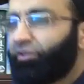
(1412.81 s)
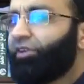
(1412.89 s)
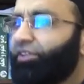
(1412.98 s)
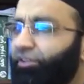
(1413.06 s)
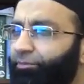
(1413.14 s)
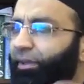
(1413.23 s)
So
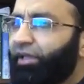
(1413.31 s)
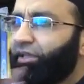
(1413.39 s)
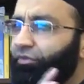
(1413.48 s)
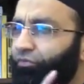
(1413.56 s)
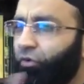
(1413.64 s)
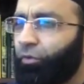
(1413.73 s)
there's this
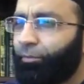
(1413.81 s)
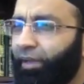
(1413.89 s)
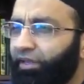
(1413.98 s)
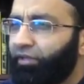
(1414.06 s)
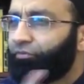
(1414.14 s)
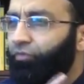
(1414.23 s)
back and forth,
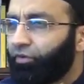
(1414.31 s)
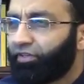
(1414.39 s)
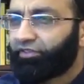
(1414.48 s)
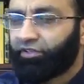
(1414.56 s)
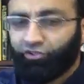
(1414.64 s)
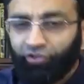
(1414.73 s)
back and forth
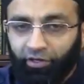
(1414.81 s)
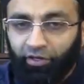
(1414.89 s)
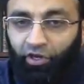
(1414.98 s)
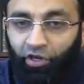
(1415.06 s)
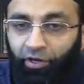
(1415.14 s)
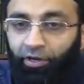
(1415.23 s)
discussion.
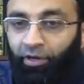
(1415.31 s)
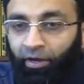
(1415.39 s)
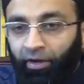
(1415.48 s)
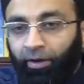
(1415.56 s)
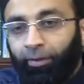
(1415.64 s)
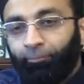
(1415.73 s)

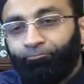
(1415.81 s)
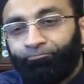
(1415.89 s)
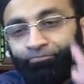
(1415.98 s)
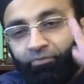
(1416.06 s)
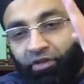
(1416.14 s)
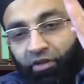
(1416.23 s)

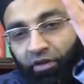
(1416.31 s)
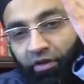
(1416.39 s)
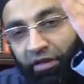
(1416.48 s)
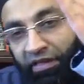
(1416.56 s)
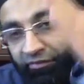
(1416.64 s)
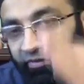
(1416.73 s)
Um,
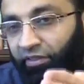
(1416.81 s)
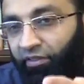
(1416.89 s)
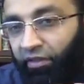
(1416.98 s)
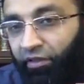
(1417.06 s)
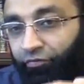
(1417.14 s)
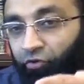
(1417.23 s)
uh,
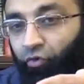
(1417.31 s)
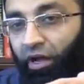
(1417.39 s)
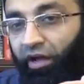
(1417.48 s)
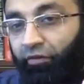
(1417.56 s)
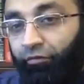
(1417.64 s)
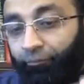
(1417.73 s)
even if you
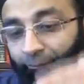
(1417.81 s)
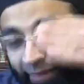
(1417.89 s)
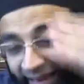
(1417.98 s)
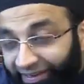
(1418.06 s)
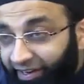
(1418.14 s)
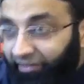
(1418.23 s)
have
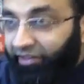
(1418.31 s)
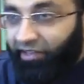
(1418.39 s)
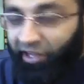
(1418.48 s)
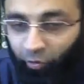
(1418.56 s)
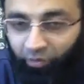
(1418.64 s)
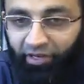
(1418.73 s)

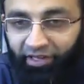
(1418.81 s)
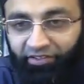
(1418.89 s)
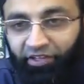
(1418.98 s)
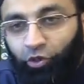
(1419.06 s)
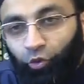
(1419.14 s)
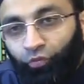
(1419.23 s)
mandated that, okay,
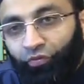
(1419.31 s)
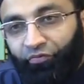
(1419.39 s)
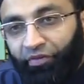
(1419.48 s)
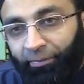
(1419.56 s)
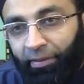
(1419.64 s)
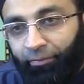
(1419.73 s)
let's say two hundred
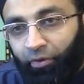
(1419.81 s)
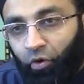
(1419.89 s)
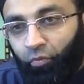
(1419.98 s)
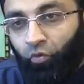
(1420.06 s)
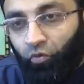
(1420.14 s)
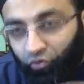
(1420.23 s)
fifty people
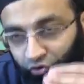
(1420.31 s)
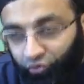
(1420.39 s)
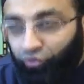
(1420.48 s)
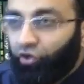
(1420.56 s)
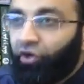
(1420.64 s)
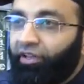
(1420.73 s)
or more
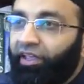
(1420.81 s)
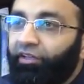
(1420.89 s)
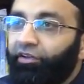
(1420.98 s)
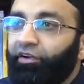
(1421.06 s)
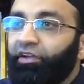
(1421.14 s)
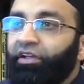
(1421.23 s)
should not
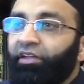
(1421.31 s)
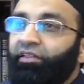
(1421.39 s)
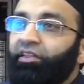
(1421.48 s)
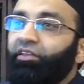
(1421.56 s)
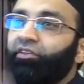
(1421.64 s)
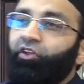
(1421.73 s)
gather,
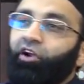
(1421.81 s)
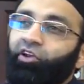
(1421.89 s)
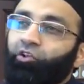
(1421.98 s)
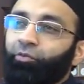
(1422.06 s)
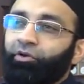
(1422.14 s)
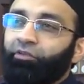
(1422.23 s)
then the other
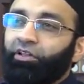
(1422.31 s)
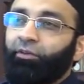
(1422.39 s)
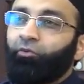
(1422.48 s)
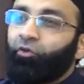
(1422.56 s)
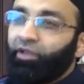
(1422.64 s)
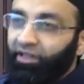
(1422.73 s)
argument will
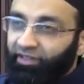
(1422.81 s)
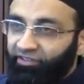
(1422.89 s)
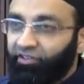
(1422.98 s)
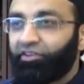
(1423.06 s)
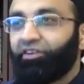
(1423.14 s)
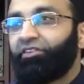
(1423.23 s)
come, okay,
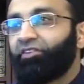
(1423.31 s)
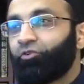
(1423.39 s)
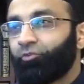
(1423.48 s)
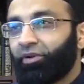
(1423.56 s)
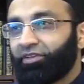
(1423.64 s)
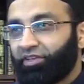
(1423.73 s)
let's decrease his
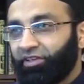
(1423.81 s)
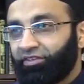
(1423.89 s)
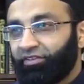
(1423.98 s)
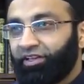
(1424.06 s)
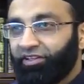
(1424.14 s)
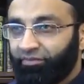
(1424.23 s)
Jummah
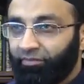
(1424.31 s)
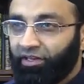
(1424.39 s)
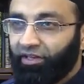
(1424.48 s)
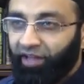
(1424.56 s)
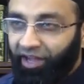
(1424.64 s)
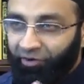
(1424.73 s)
size, let's
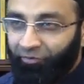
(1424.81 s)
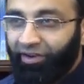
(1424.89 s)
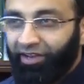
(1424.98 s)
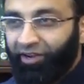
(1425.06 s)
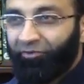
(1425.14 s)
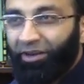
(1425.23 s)
make it one
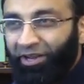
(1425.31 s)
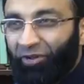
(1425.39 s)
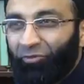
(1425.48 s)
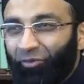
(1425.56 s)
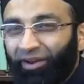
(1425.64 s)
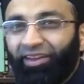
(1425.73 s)
hundred, one hundred, one
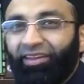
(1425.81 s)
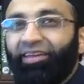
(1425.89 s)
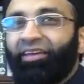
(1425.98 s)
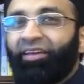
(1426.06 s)
hundred.